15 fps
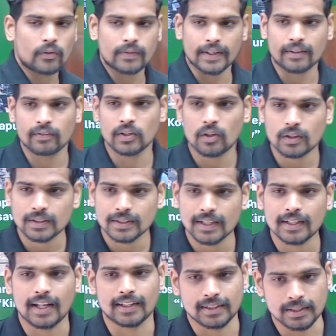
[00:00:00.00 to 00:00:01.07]
of equinox in the
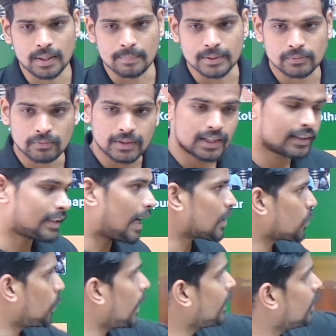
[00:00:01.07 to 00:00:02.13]
northern hemisphere.
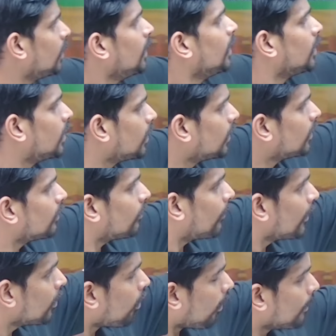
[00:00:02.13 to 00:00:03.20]
That's when the
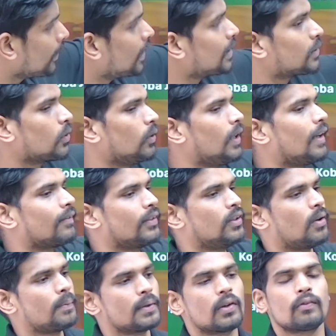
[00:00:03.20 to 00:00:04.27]
solar
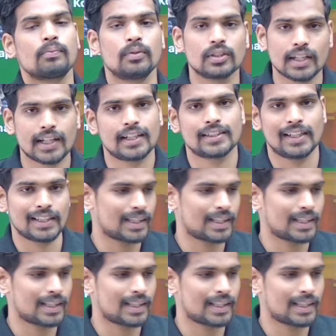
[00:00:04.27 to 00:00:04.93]
phenomena of Modera Sun